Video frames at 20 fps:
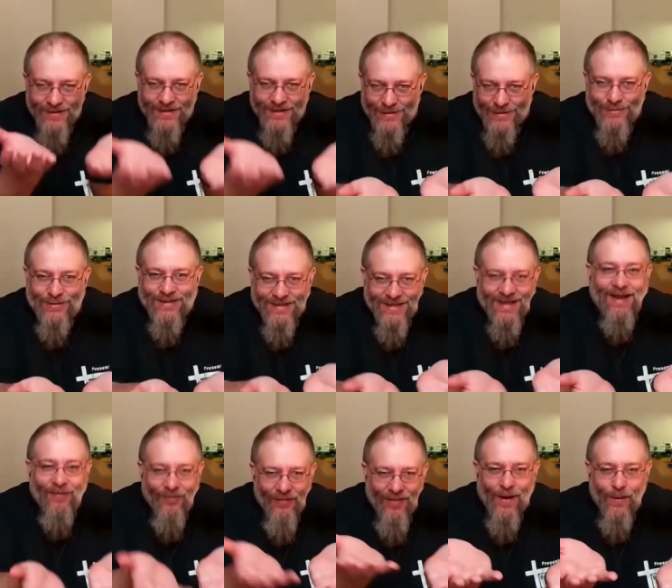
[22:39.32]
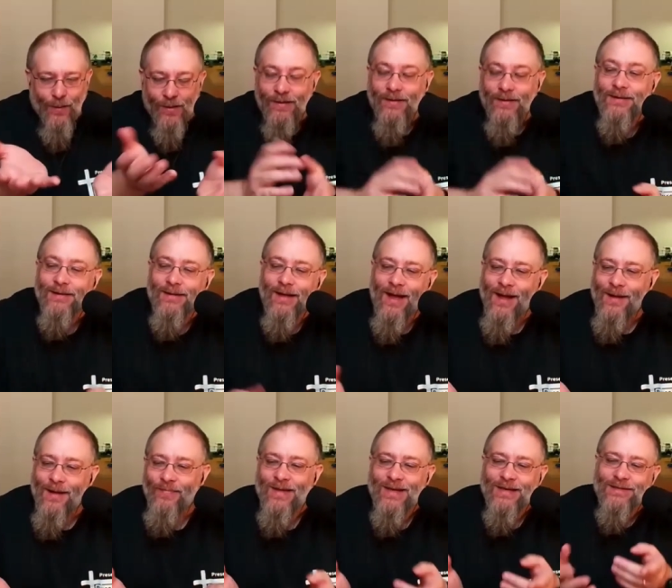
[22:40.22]
that doesn't sink, that one.
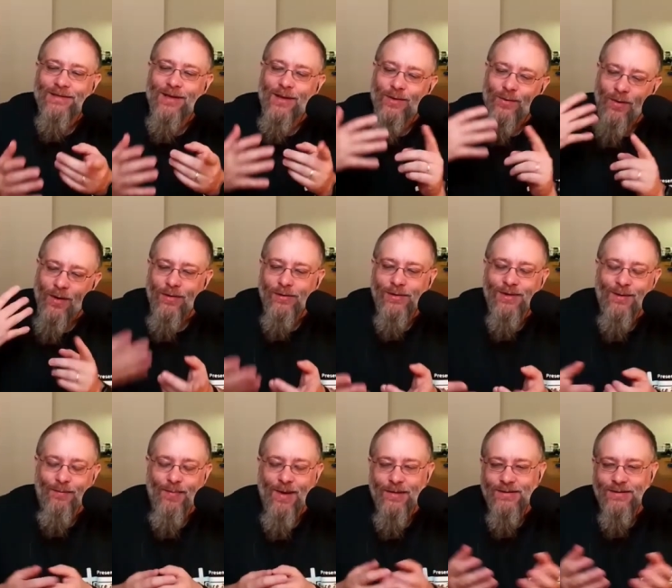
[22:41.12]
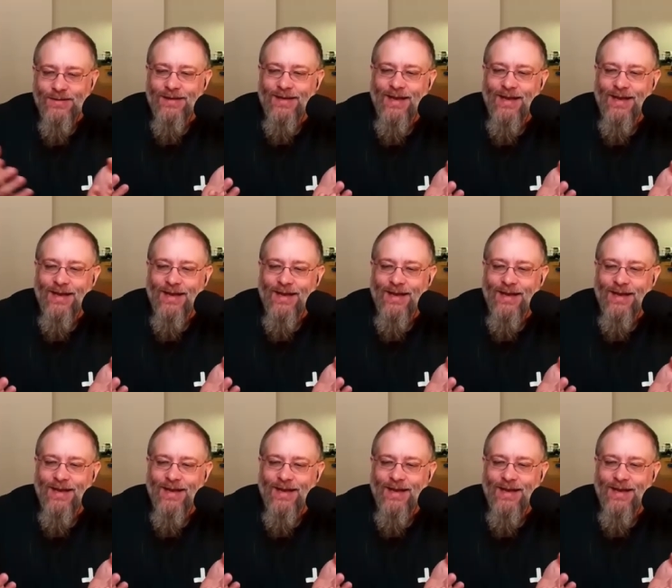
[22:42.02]
So you're on your boat.